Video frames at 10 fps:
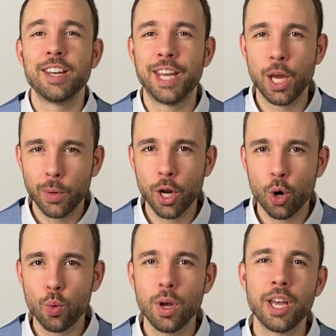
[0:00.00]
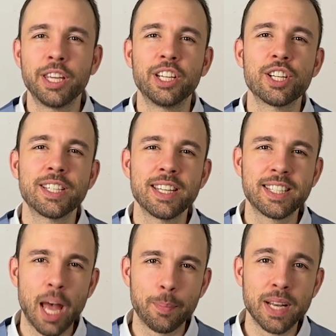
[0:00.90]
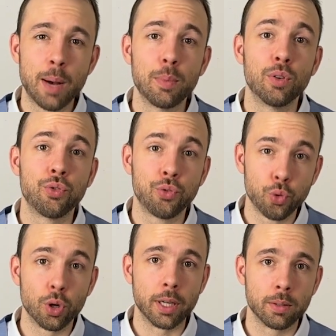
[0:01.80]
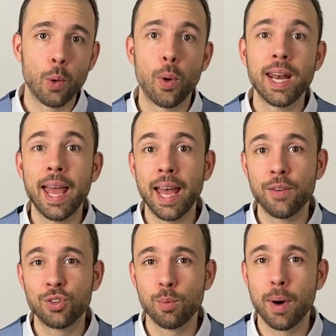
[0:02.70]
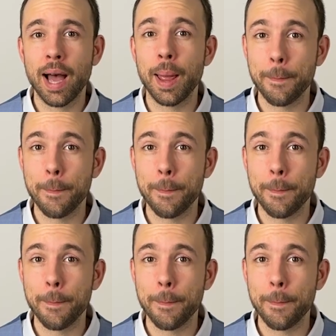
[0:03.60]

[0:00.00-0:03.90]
here we go, here is the step number 4, when I have to buy